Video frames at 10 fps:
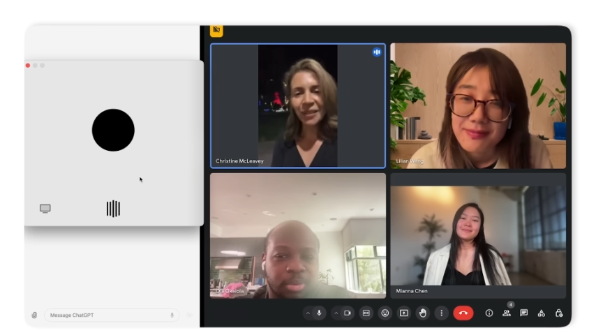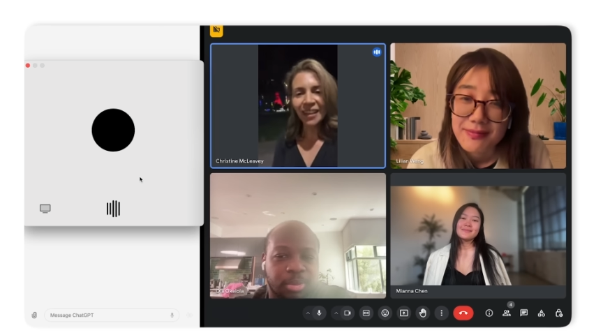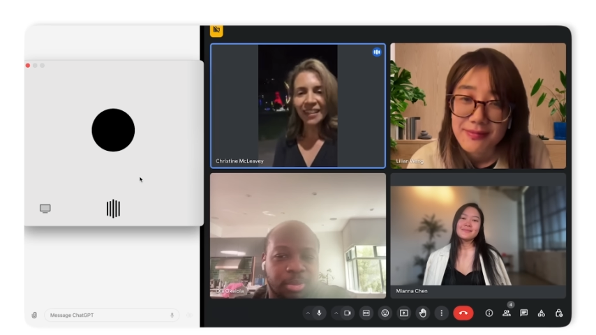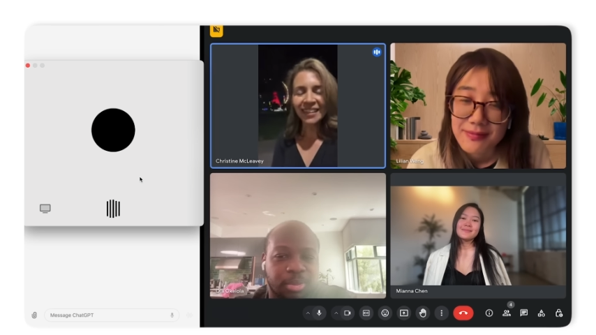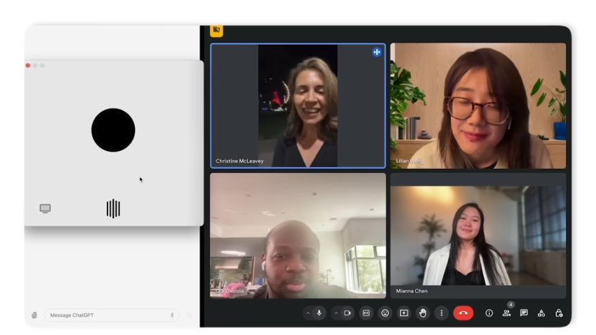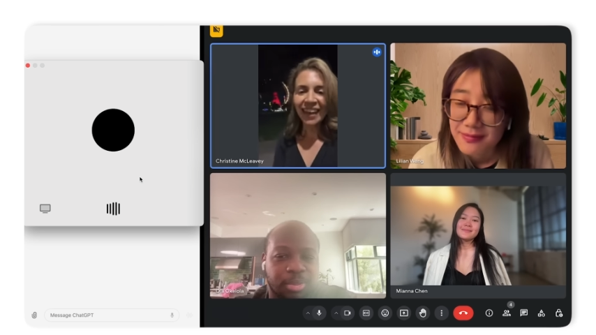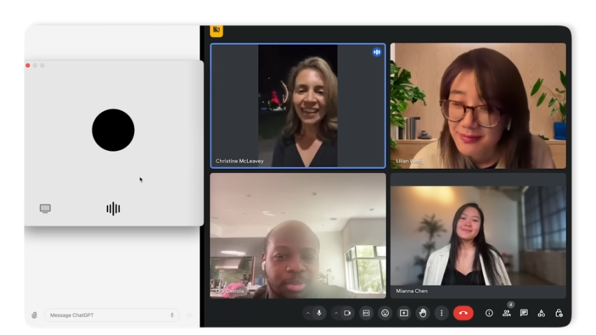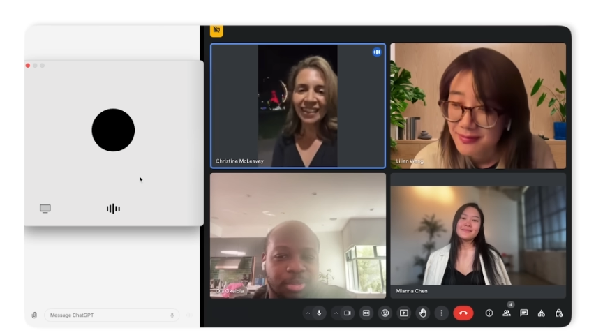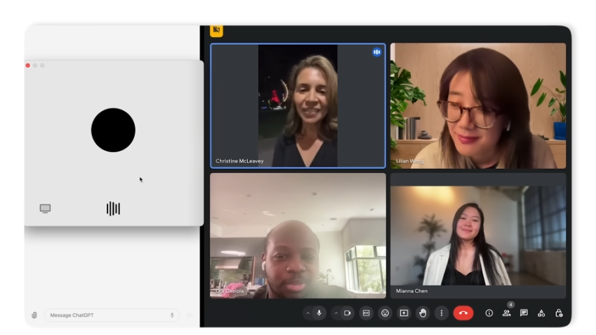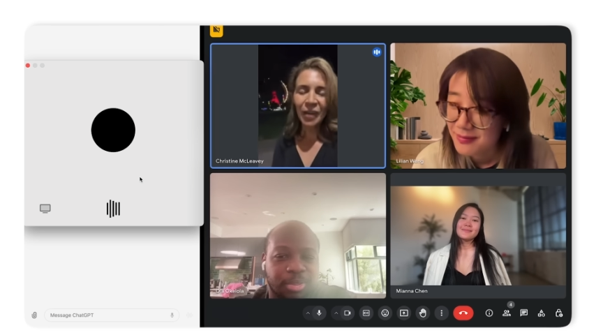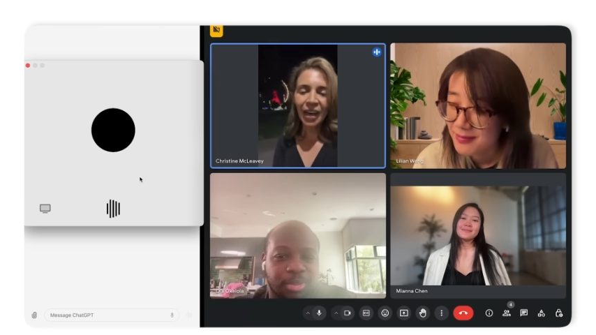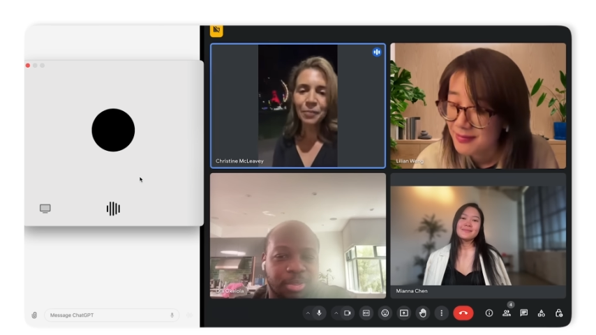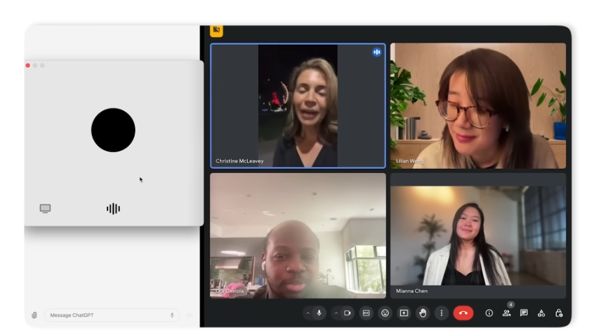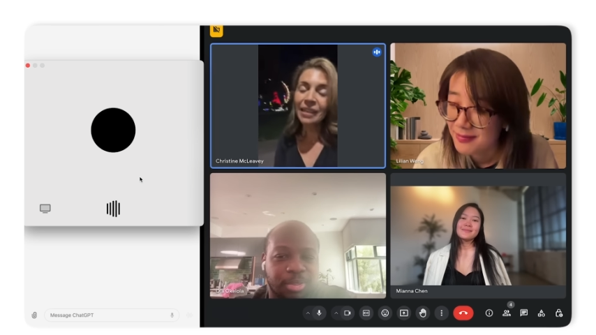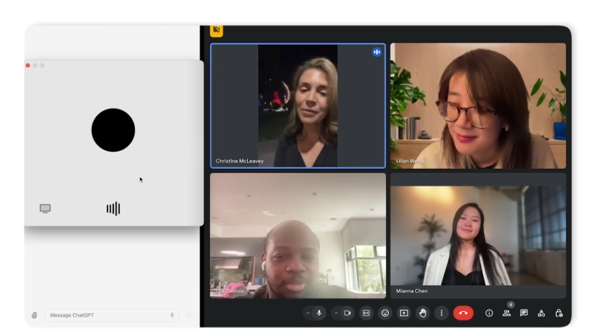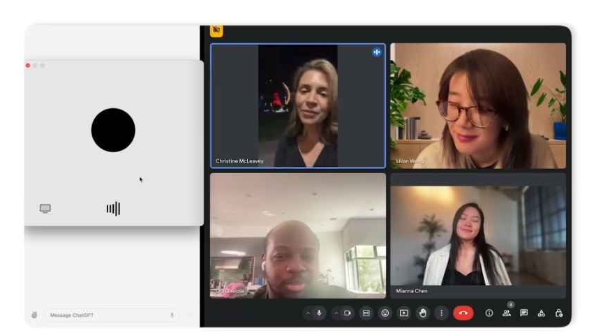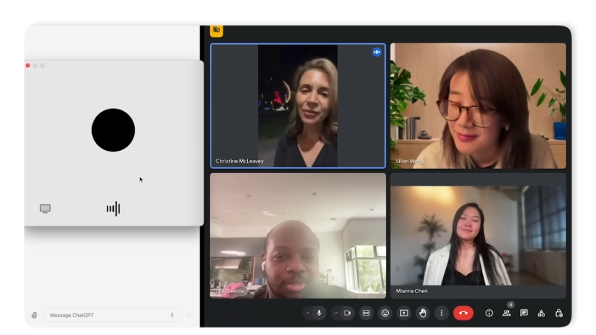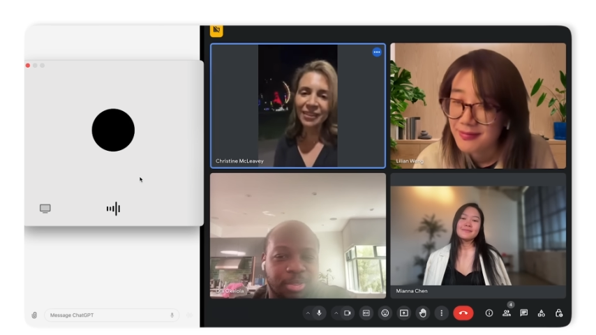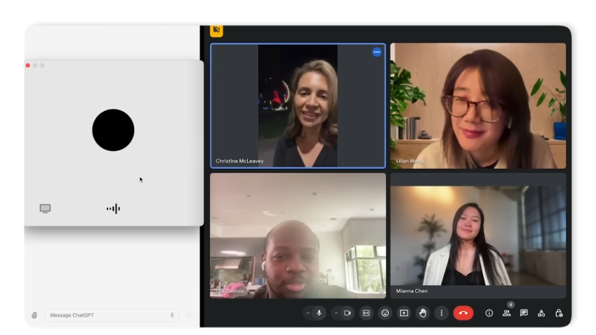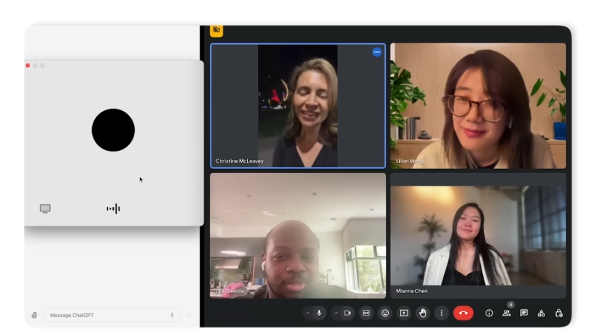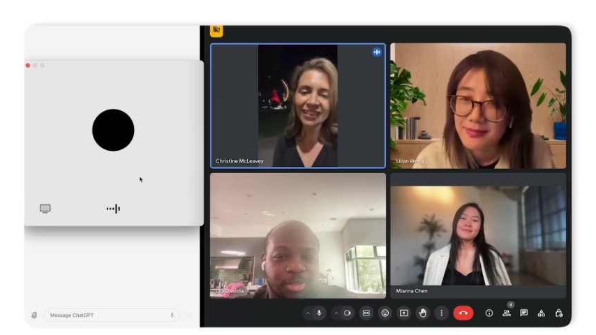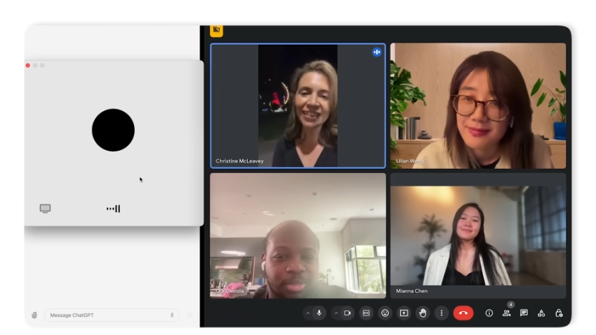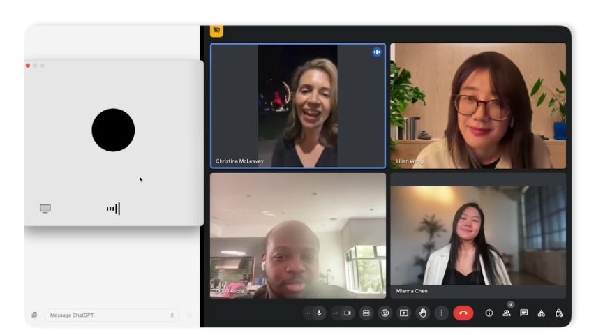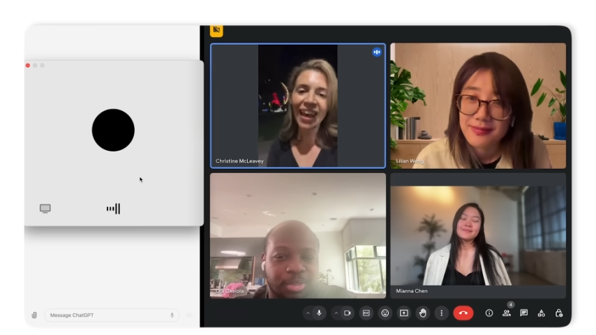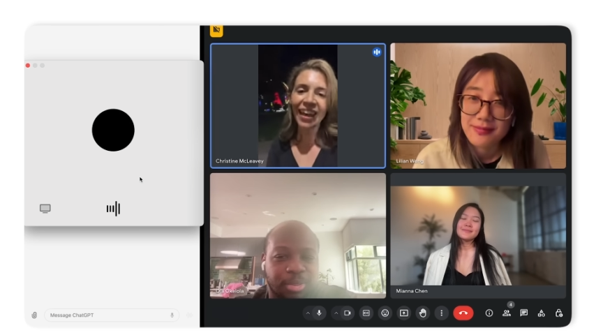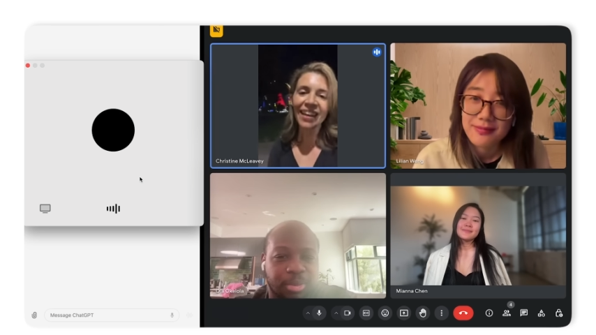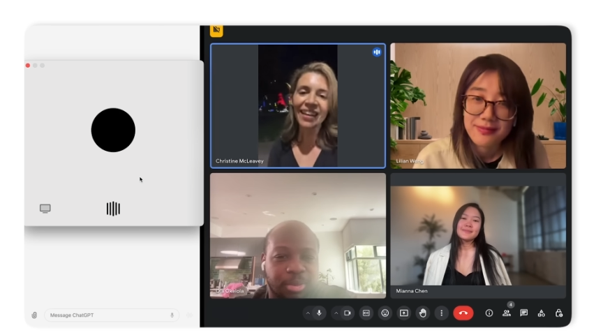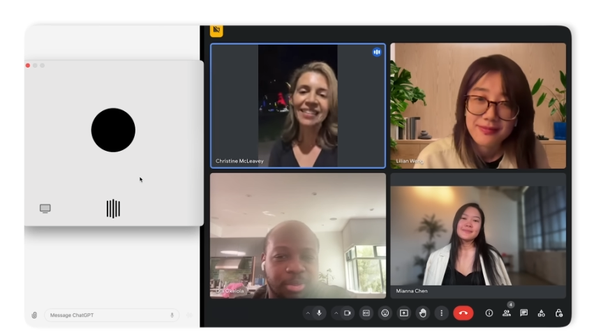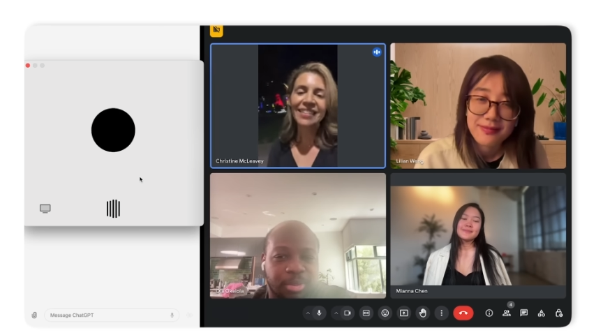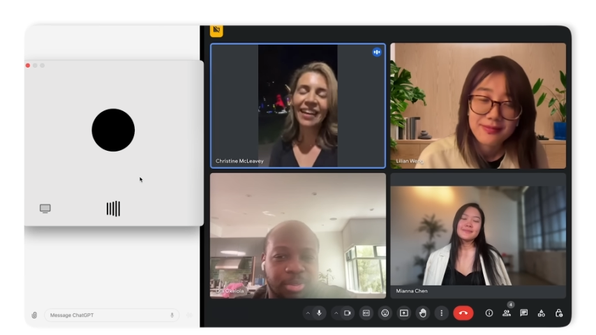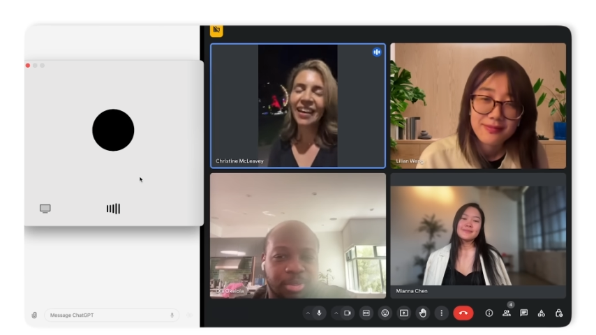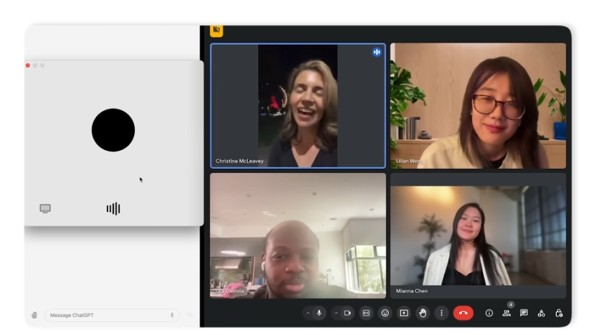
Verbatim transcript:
Speaker 1: a Team Doc. I, uh, my name is Christine, and uh,